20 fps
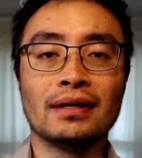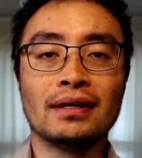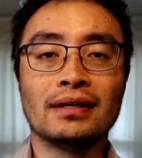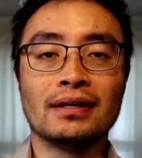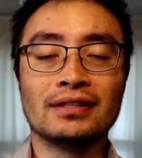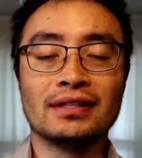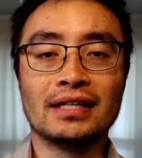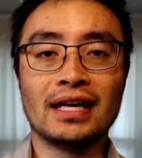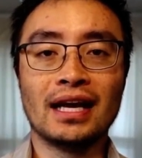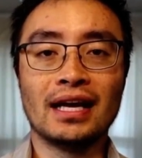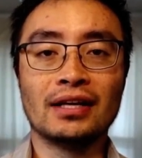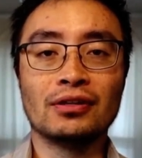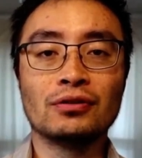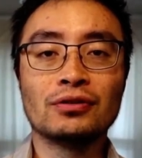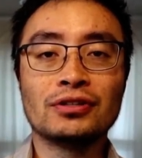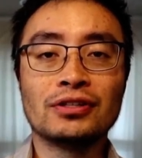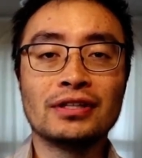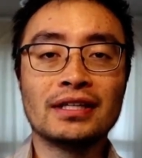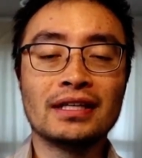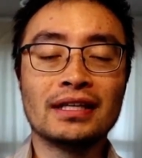Stand or
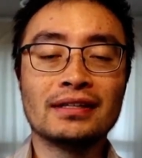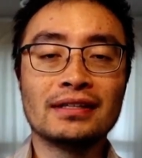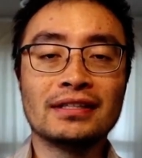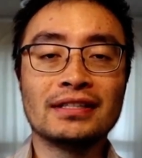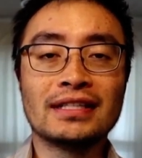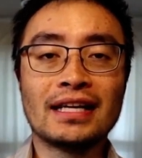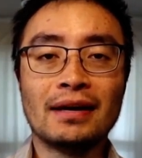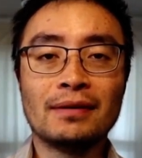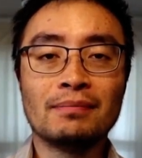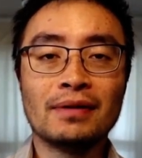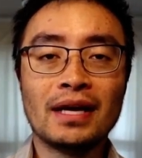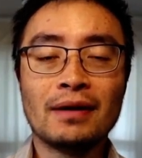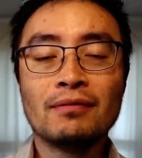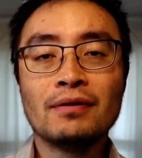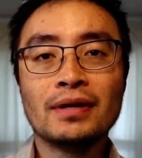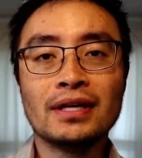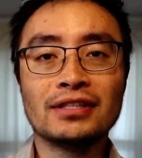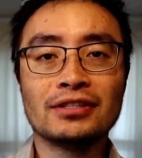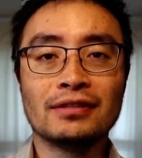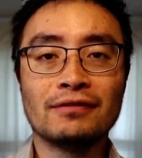sit at the same
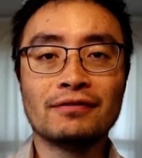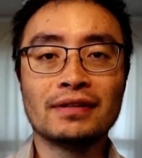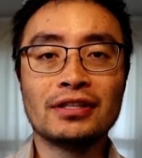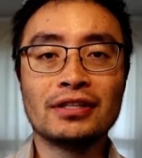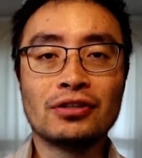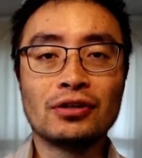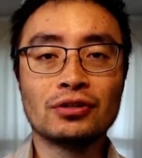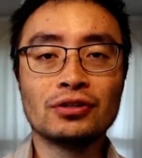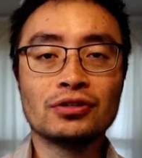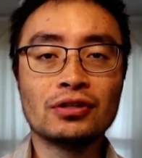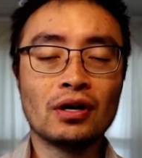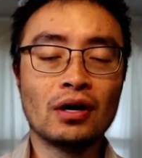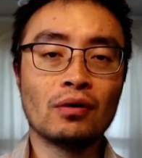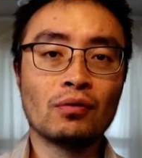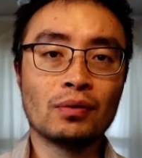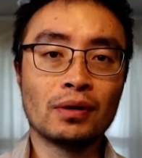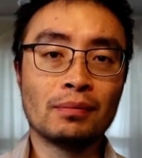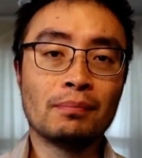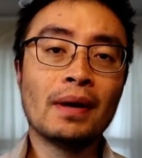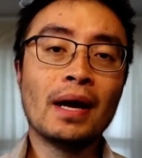level as investors
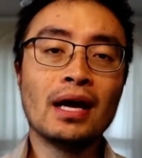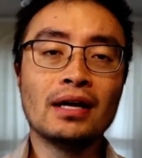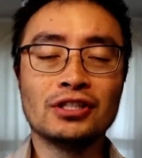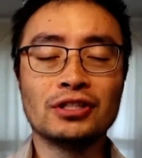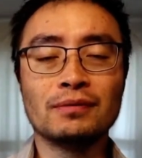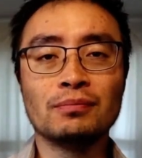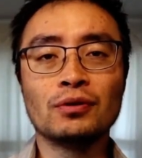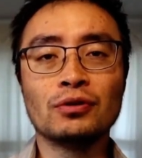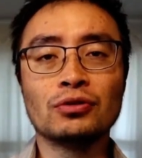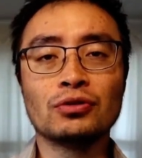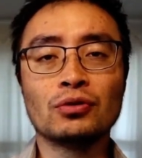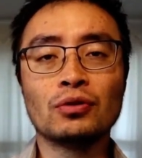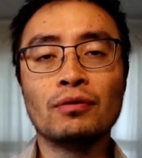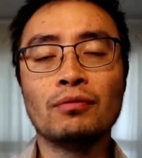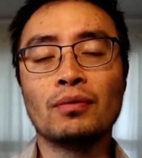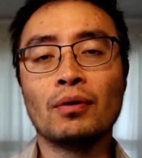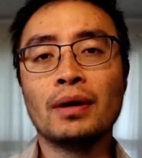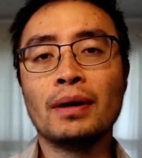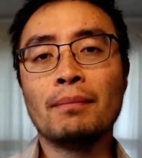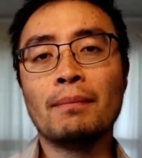when possible to
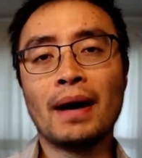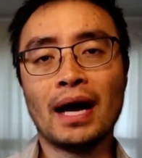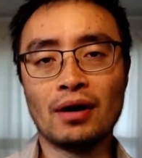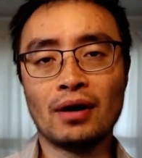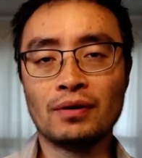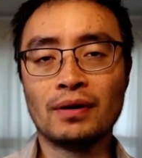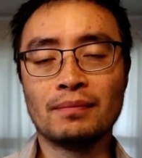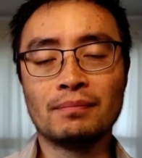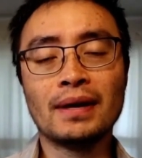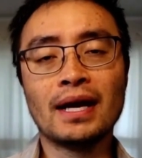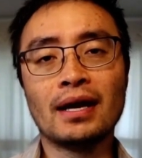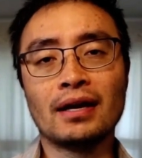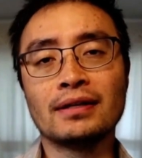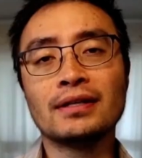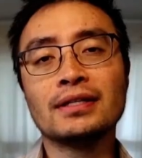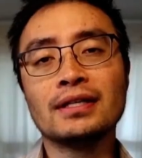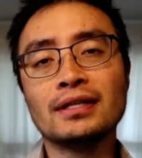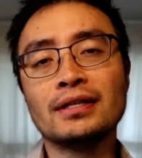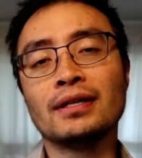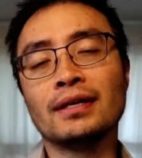avoid power
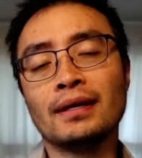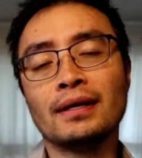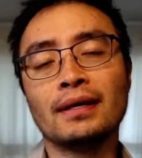imbalances.